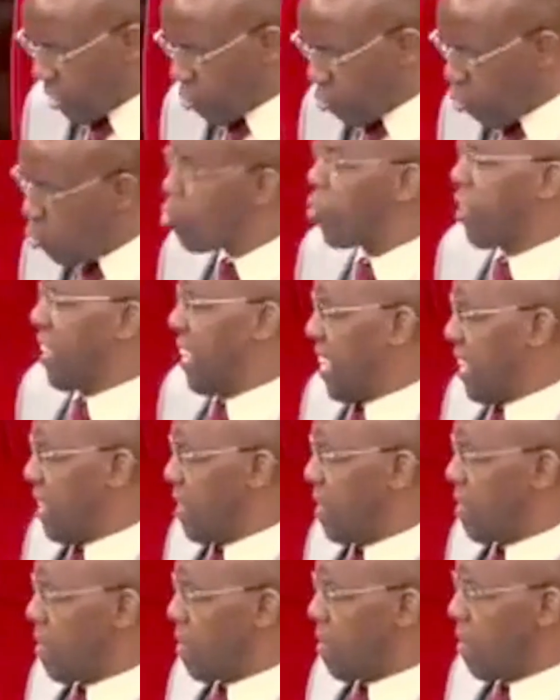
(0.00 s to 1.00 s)
luluki.
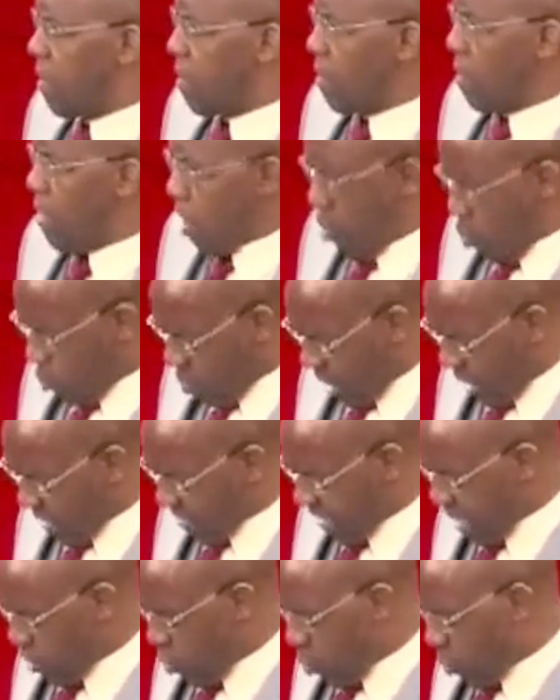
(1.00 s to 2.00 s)

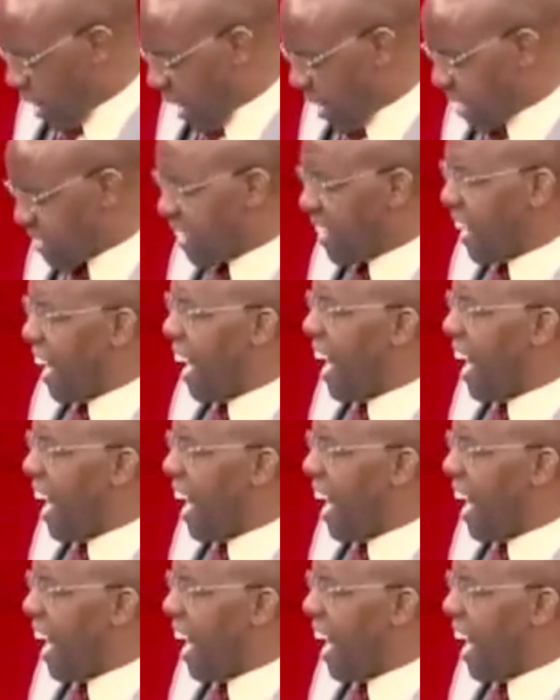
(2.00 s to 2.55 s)
Unawezaje ukaanza na